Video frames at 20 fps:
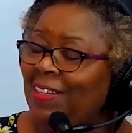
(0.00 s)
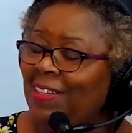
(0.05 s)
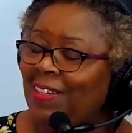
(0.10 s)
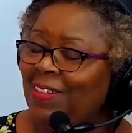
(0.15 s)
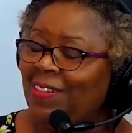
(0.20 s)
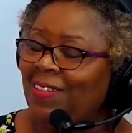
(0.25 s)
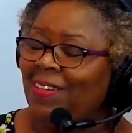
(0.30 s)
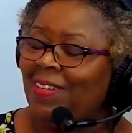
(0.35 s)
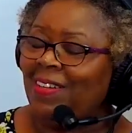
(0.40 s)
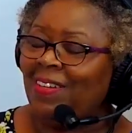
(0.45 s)
to
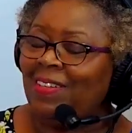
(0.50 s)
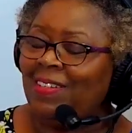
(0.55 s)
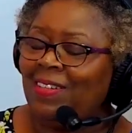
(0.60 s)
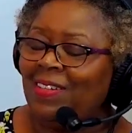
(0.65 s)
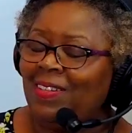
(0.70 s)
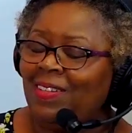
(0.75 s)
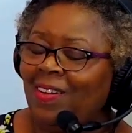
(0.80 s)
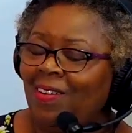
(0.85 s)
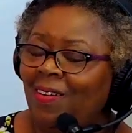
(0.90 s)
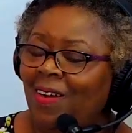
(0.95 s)

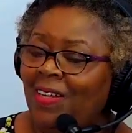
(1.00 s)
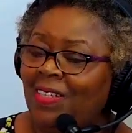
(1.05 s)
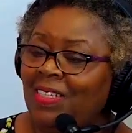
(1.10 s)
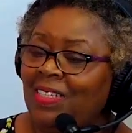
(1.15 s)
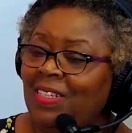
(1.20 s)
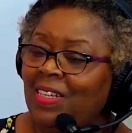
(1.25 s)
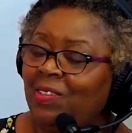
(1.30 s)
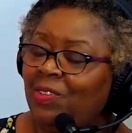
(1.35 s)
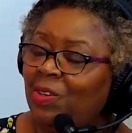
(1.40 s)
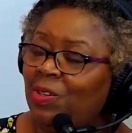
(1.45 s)
the Arts
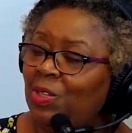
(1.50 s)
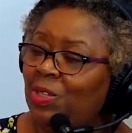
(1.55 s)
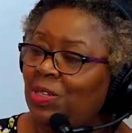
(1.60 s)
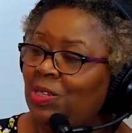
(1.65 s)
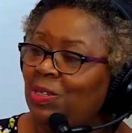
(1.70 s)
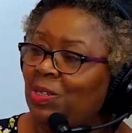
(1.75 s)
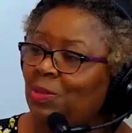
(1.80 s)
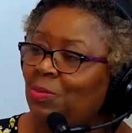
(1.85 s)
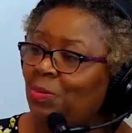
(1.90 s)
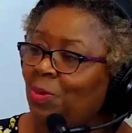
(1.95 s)
Center
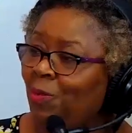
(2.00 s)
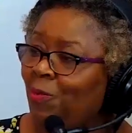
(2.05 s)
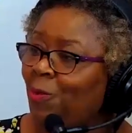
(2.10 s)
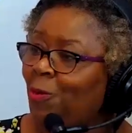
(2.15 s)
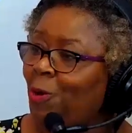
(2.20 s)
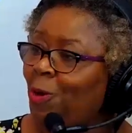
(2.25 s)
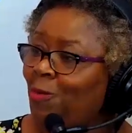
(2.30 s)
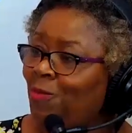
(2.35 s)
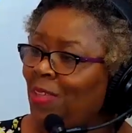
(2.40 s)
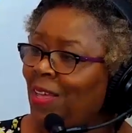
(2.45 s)
to
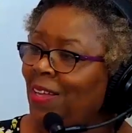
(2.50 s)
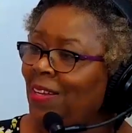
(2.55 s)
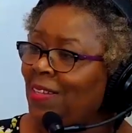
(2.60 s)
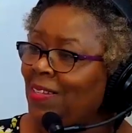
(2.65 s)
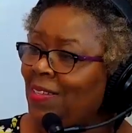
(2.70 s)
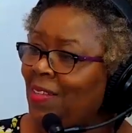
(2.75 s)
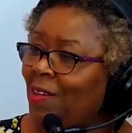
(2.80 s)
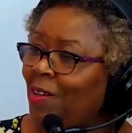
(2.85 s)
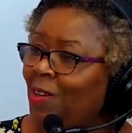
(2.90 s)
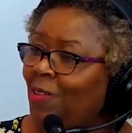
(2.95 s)
perform that
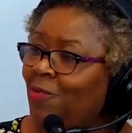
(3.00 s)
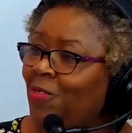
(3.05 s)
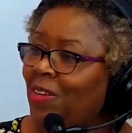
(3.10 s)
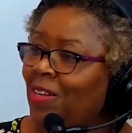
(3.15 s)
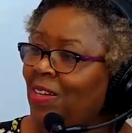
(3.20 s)
song for